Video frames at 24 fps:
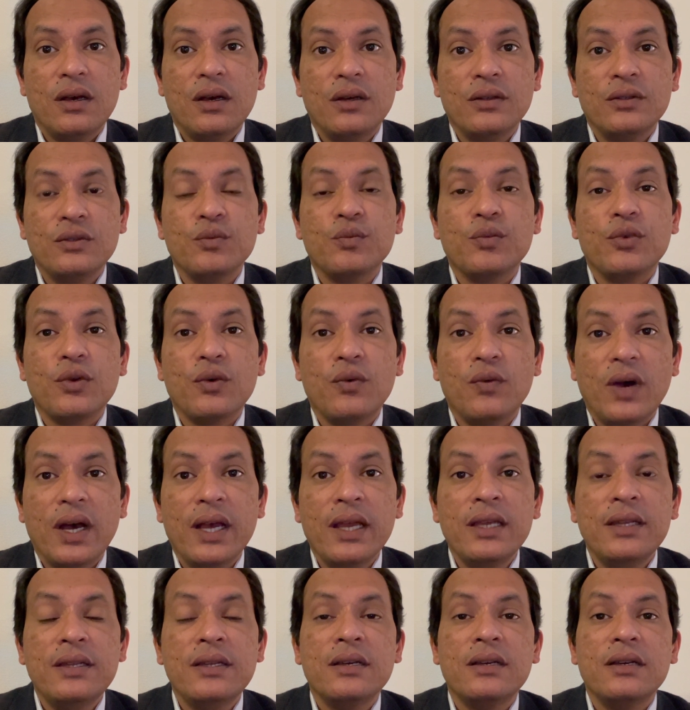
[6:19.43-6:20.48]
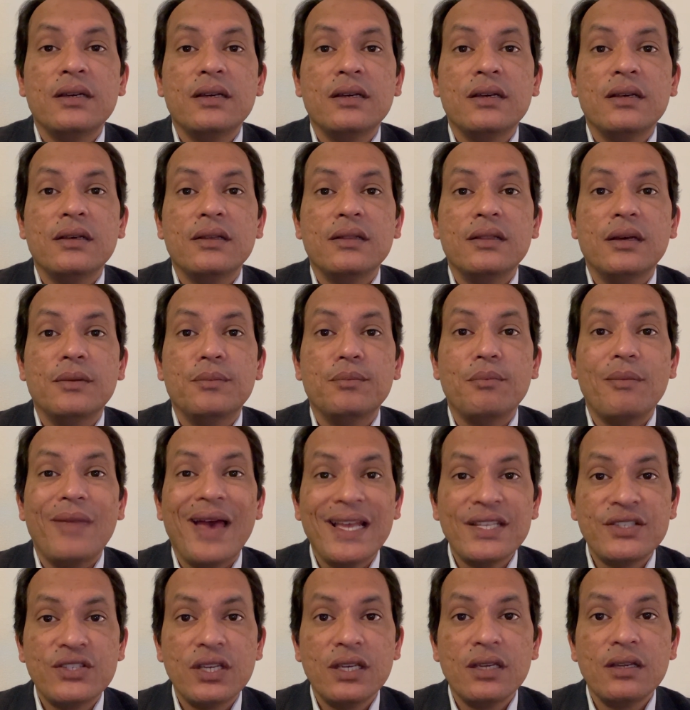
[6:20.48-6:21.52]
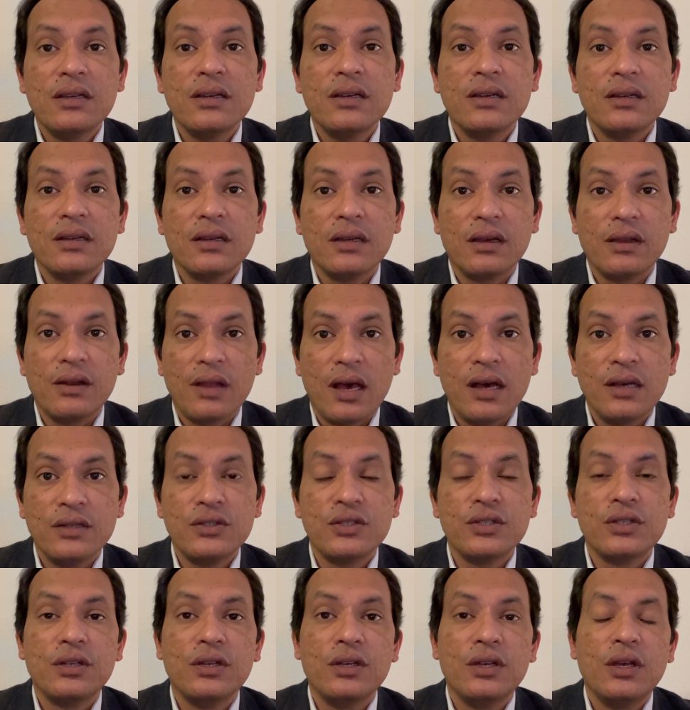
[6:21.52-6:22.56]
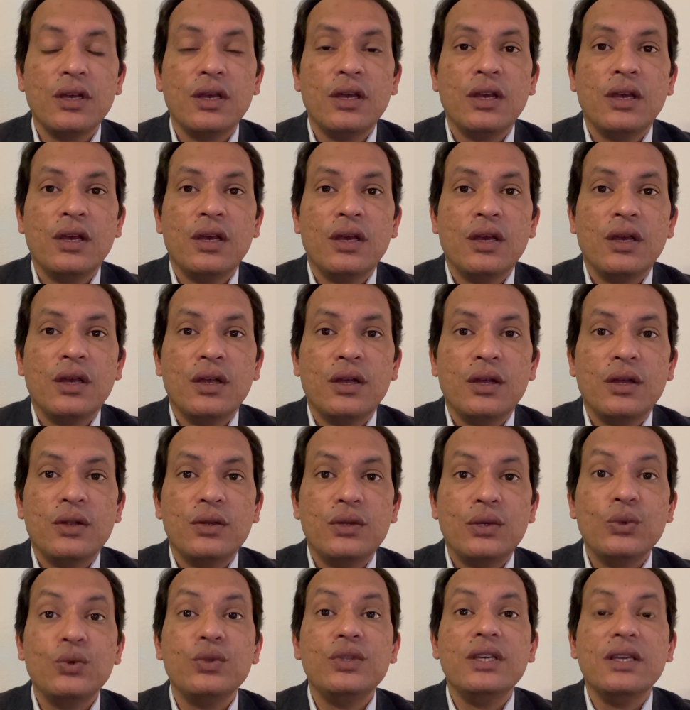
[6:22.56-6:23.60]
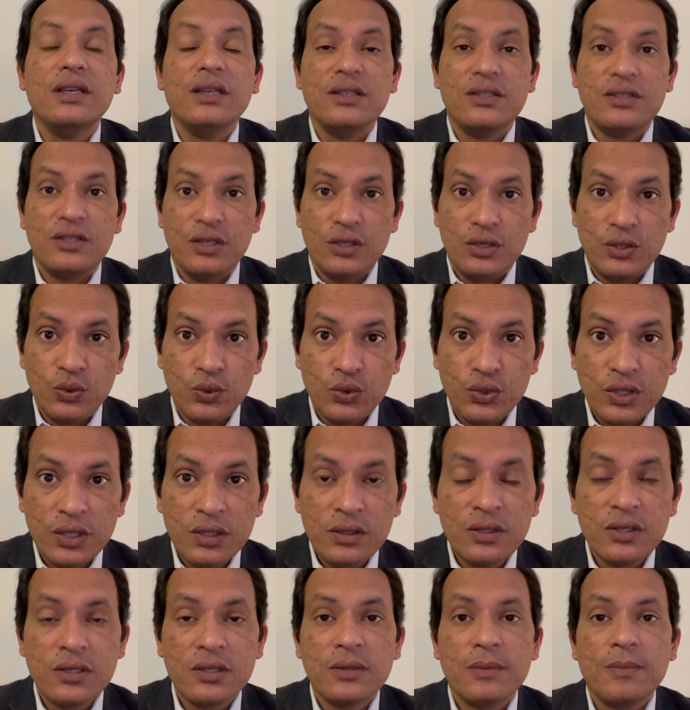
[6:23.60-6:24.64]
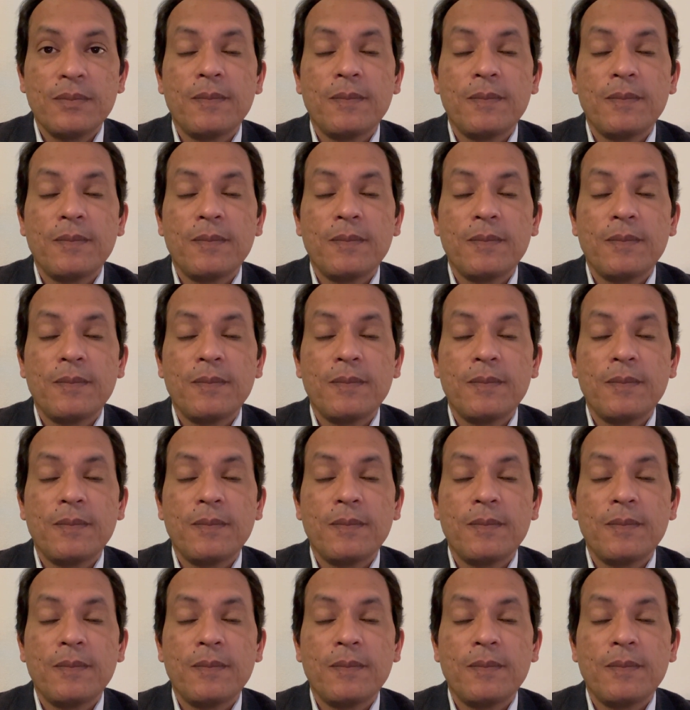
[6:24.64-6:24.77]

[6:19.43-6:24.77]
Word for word: to provide the matching grant to the institutions.